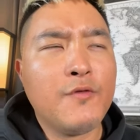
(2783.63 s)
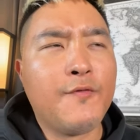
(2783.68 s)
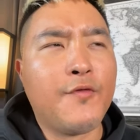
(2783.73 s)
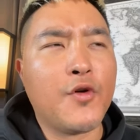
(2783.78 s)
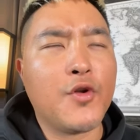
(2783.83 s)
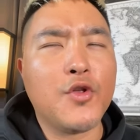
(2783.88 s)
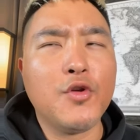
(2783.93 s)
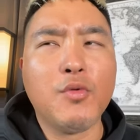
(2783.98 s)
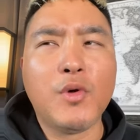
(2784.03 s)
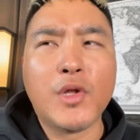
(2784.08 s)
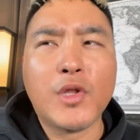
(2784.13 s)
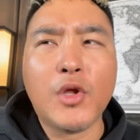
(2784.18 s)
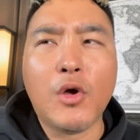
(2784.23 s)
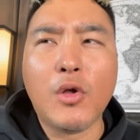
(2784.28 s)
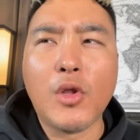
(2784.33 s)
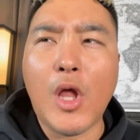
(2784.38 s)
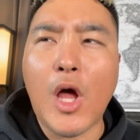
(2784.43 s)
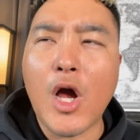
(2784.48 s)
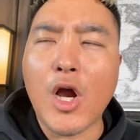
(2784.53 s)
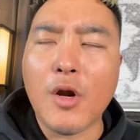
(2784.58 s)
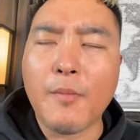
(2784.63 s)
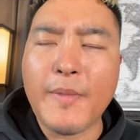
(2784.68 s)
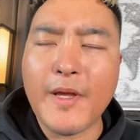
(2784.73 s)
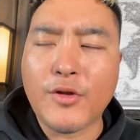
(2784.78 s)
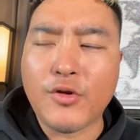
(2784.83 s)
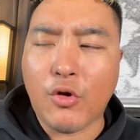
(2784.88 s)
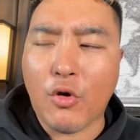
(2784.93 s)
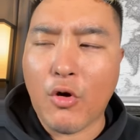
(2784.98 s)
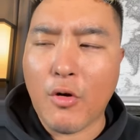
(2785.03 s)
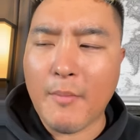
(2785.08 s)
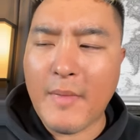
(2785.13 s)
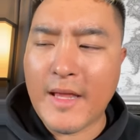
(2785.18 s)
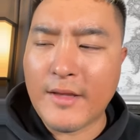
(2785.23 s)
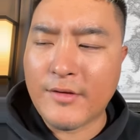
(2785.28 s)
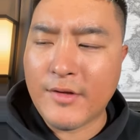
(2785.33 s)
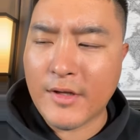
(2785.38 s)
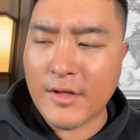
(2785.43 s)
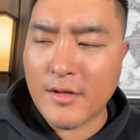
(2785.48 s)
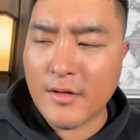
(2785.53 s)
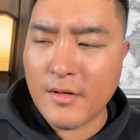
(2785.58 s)
For you will no longer be
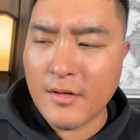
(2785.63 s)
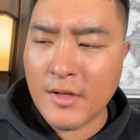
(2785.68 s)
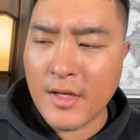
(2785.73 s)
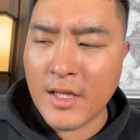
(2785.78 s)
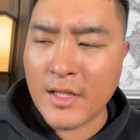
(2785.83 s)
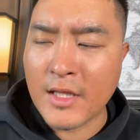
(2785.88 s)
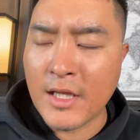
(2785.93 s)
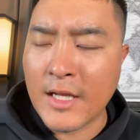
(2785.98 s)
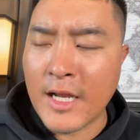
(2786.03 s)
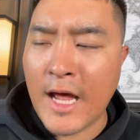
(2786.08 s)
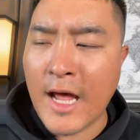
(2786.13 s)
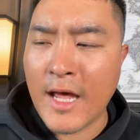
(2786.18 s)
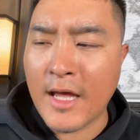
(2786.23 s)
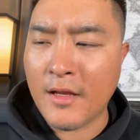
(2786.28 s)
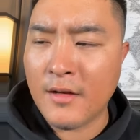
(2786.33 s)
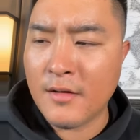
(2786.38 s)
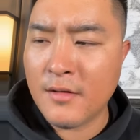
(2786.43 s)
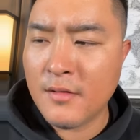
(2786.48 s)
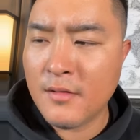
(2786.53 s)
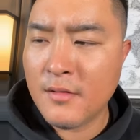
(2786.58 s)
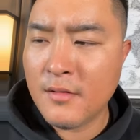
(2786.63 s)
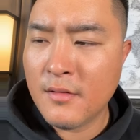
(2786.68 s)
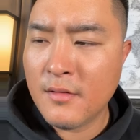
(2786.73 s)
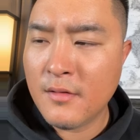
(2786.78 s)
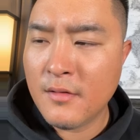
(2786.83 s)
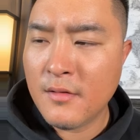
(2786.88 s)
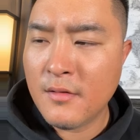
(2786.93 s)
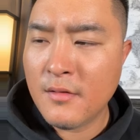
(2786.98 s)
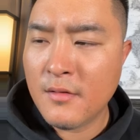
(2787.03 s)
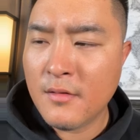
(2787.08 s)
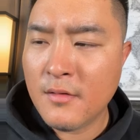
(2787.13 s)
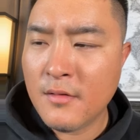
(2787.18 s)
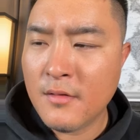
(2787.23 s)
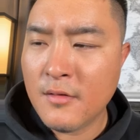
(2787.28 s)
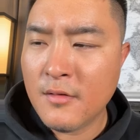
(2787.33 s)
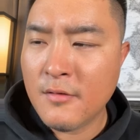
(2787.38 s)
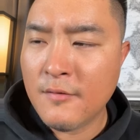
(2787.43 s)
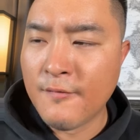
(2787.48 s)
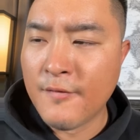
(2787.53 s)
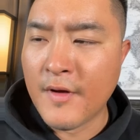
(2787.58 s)
tormented in the night,
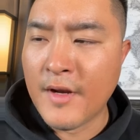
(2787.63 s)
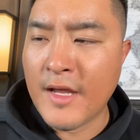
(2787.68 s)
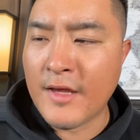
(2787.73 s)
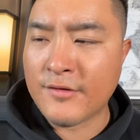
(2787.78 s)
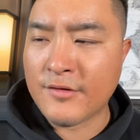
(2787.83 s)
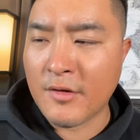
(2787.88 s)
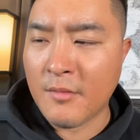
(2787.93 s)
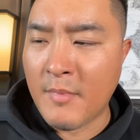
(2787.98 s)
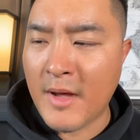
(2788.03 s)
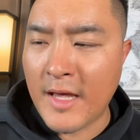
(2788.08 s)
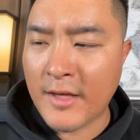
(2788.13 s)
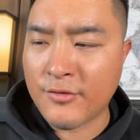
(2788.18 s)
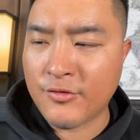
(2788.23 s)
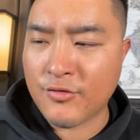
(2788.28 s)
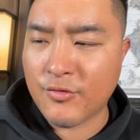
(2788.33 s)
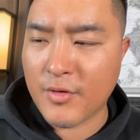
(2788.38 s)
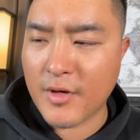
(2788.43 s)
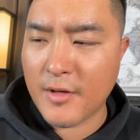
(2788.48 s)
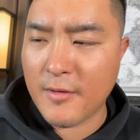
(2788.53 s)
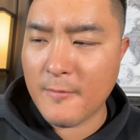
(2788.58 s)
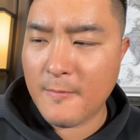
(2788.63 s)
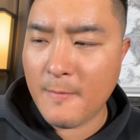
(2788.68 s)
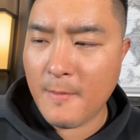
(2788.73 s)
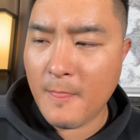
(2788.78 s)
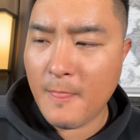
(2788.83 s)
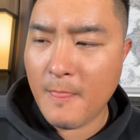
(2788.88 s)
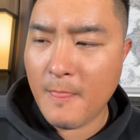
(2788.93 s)
Vanessa Maestri.